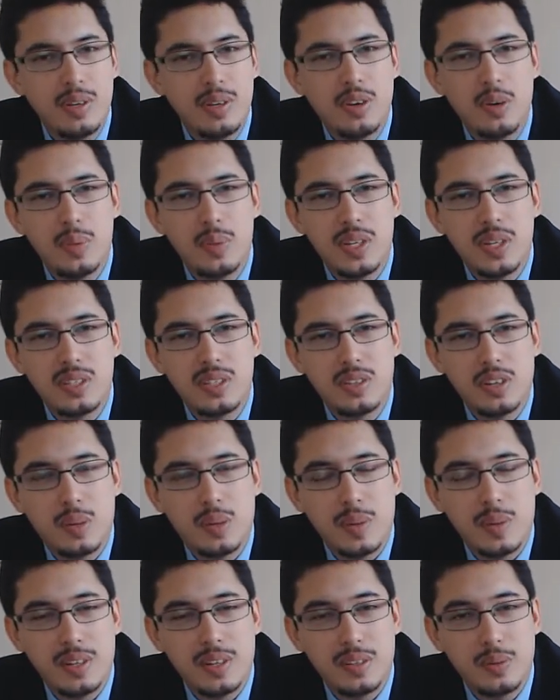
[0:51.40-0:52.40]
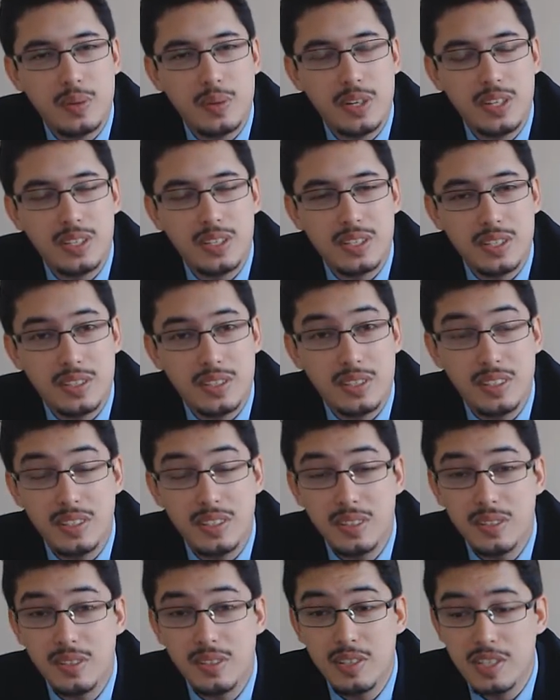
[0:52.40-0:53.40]
we normally talk about the winners and
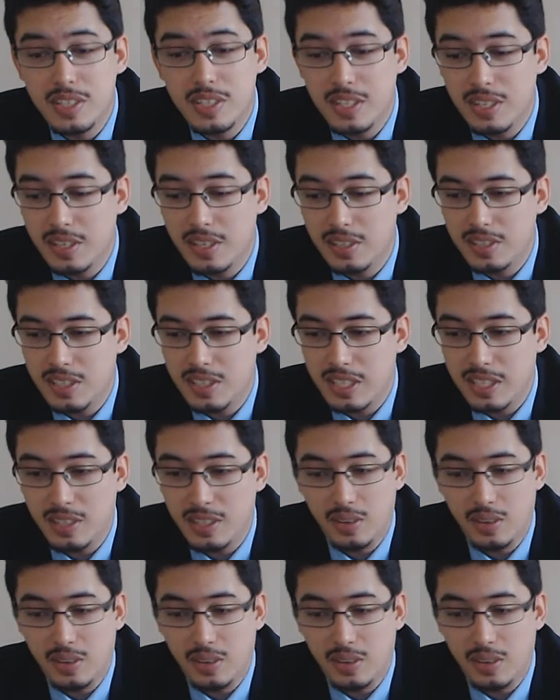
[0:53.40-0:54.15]
losers,